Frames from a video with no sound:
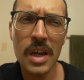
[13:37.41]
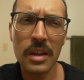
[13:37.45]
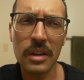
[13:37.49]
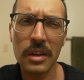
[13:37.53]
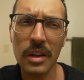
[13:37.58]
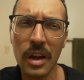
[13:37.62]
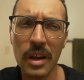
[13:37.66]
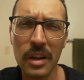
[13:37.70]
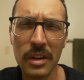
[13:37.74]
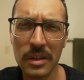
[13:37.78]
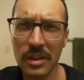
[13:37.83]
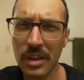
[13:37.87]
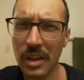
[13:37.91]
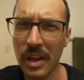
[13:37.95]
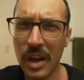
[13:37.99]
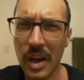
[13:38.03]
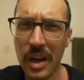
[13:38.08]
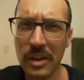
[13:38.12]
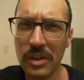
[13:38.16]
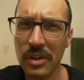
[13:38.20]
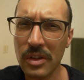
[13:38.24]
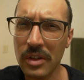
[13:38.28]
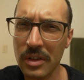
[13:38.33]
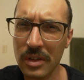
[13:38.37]
that they
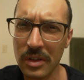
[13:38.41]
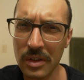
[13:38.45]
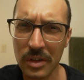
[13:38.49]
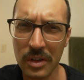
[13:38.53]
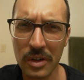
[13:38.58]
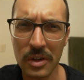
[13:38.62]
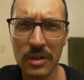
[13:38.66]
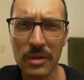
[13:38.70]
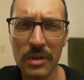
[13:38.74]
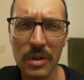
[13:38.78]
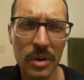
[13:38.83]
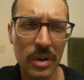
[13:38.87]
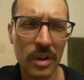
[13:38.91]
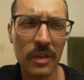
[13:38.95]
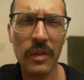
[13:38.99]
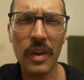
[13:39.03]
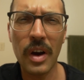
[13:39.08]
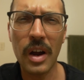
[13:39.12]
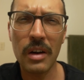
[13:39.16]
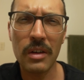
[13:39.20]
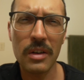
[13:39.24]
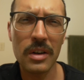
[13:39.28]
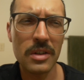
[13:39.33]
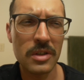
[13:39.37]
had the
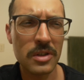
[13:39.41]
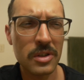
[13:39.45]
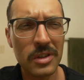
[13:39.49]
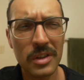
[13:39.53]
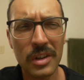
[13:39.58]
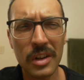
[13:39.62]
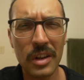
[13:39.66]
coronavirus,